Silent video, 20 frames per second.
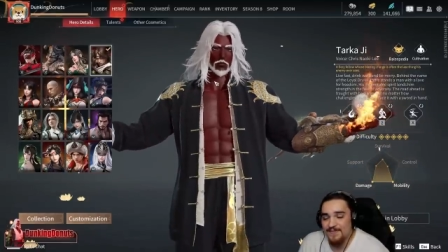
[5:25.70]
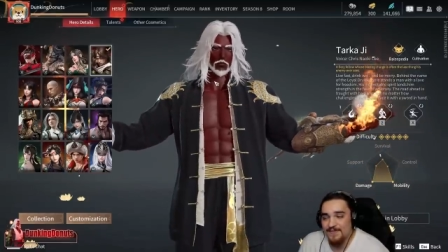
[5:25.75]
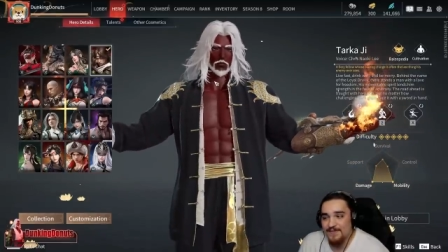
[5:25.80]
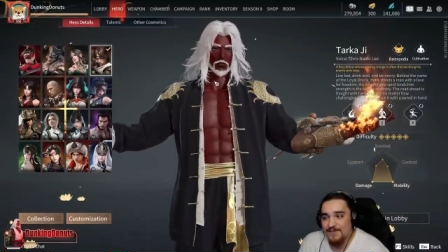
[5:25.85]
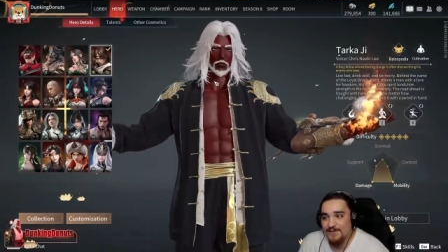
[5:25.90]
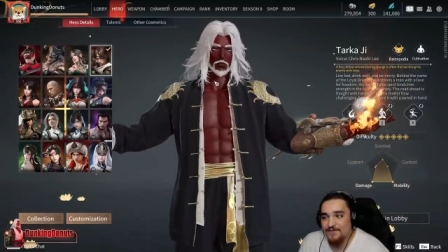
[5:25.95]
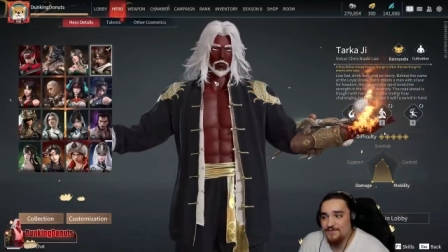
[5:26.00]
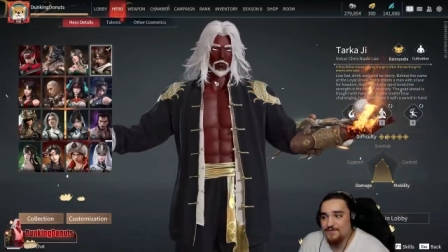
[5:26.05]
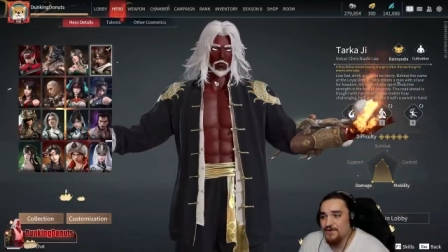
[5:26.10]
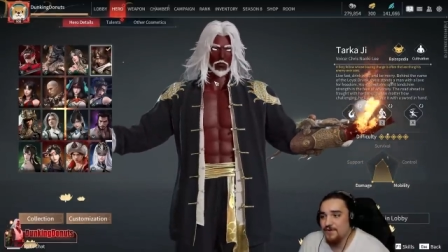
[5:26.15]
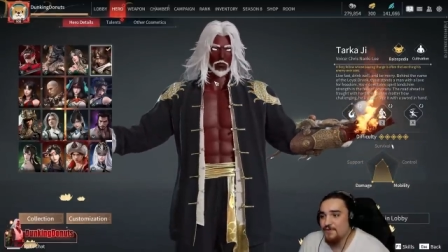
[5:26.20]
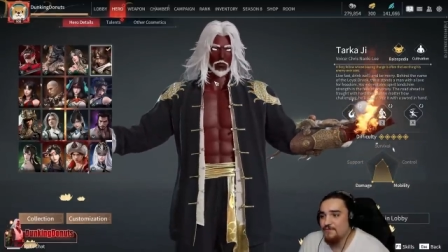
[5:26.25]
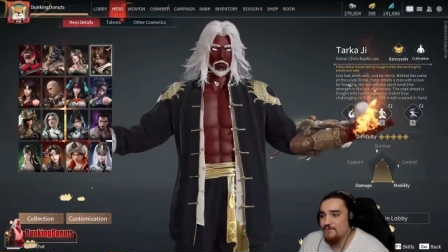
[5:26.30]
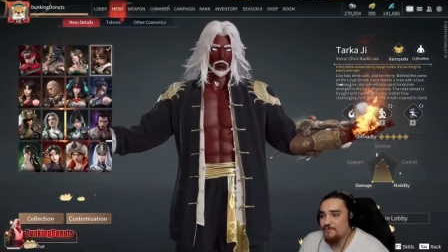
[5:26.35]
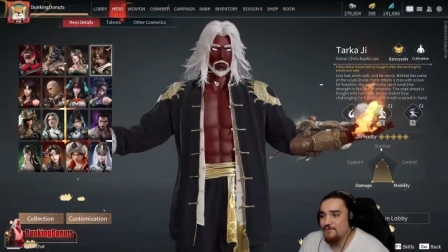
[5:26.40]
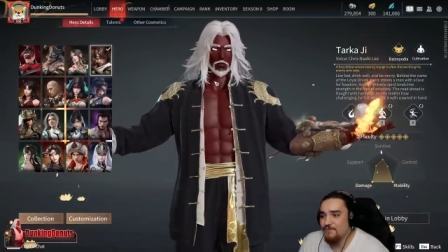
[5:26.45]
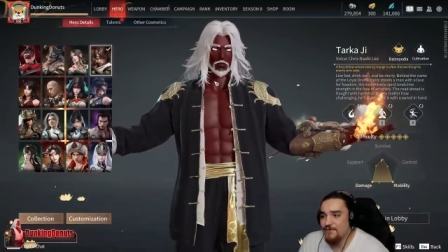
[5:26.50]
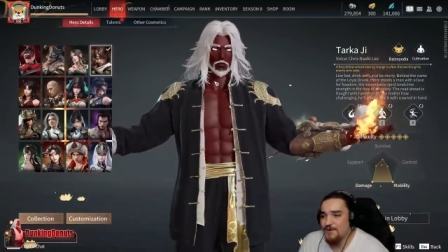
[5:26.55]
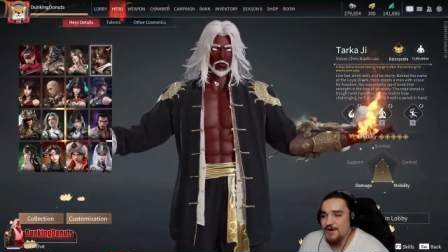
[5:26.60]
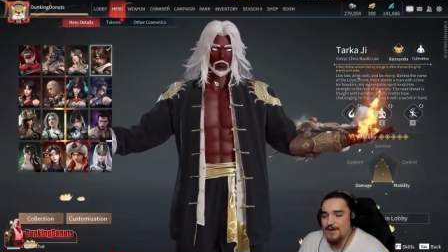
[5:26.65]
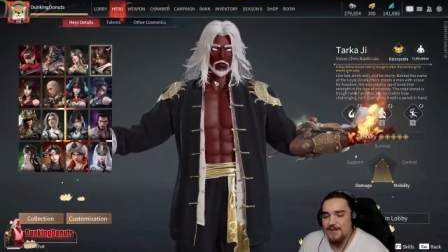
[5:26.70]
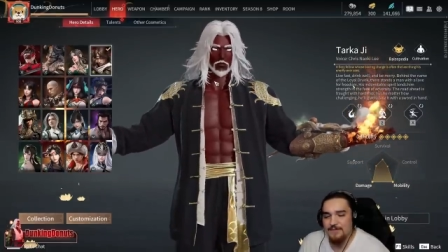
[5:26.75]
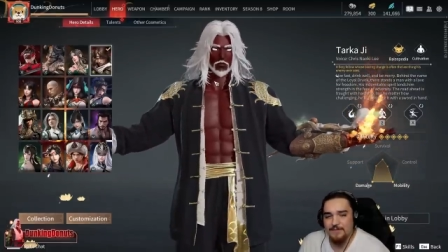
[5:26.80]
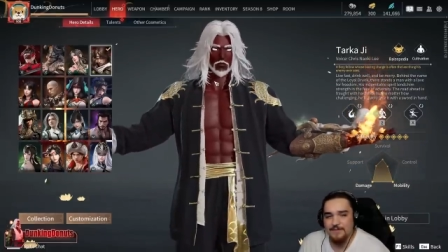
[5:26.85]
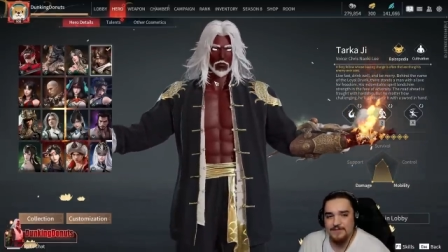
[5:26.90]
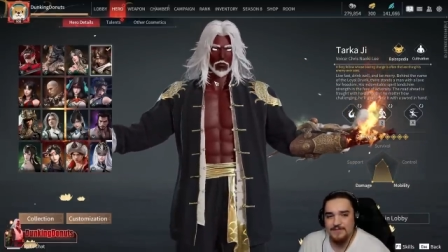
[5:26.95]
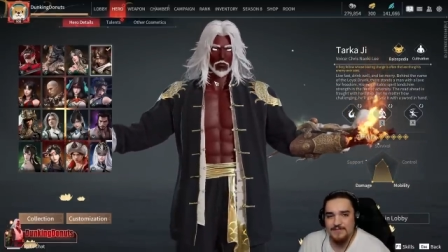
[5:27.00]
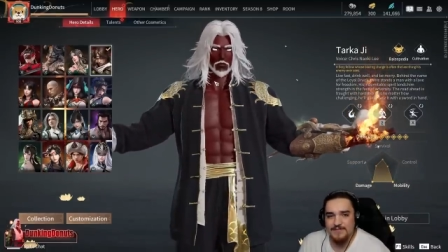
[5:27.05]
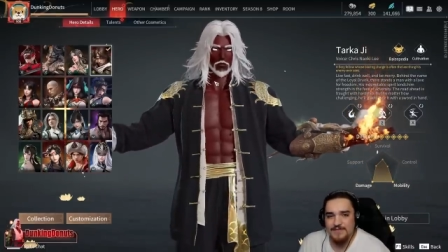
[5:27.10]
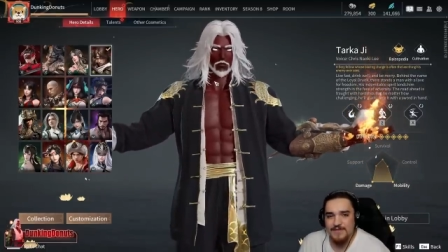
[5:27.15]
you don't really
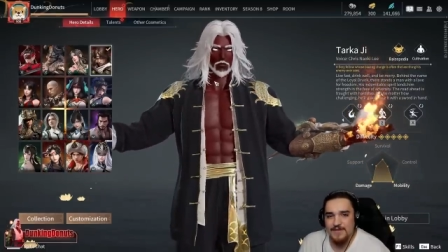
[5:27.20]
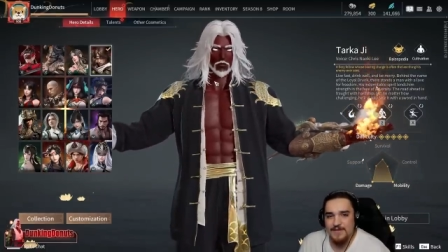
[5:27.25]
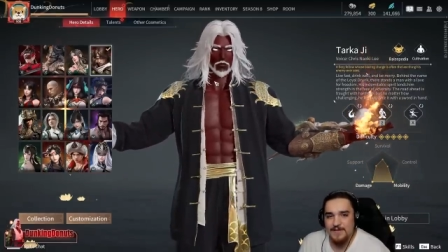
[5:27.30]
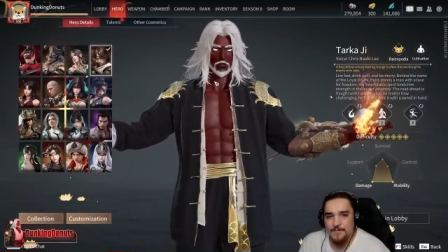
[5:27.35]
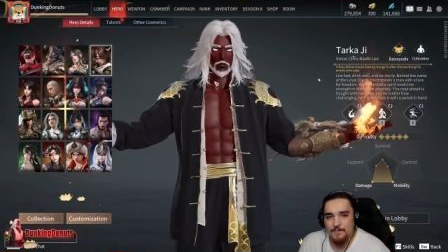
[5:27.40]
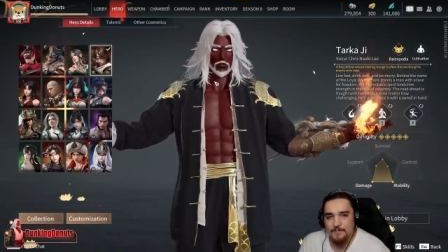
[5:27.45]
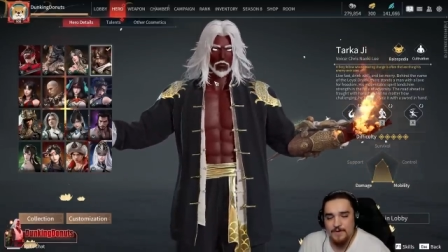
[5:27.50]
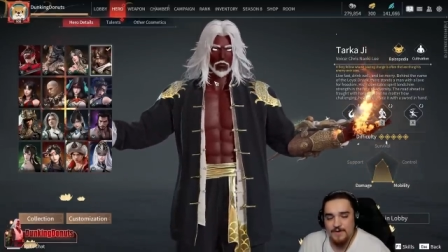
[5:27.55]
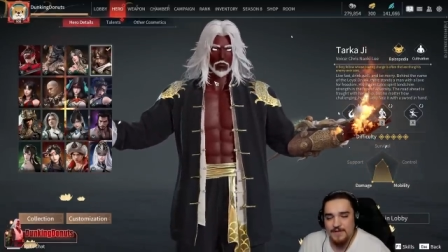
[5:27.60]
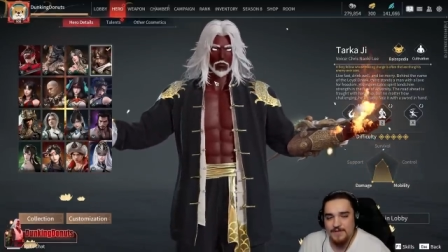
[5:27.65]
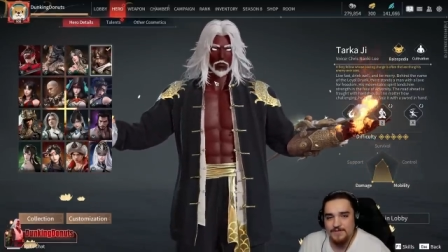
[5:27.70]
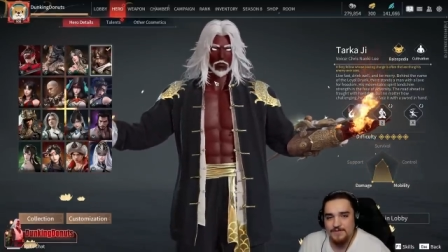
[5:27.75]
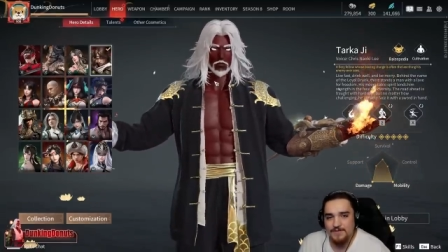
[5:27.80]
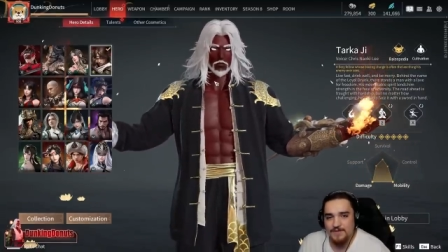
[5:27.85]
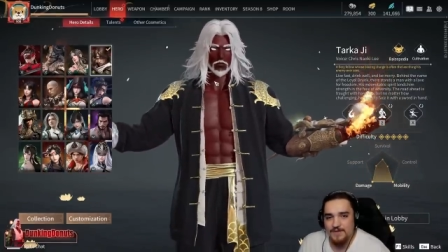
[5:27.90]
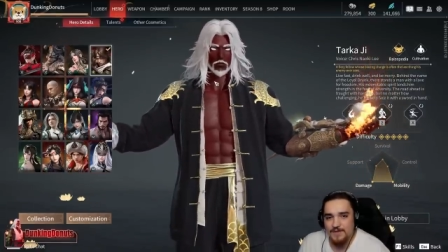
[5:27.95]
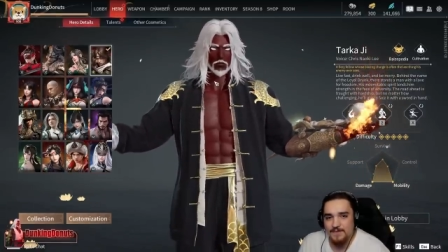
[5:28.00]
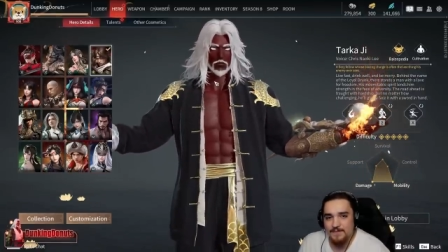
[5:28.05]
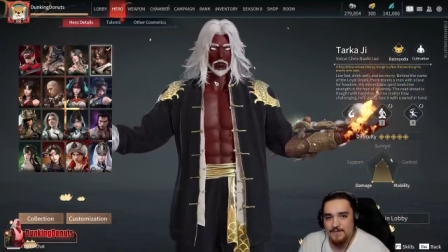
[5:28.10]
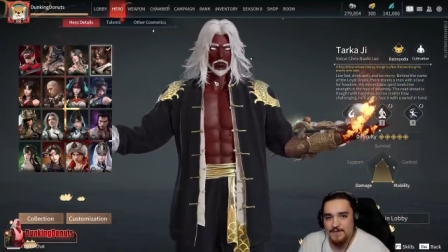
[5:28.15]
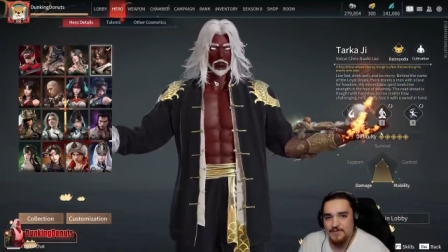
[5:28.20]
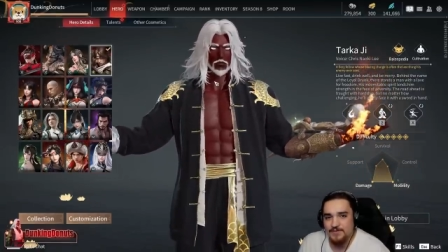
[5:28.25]
want to take rage on him in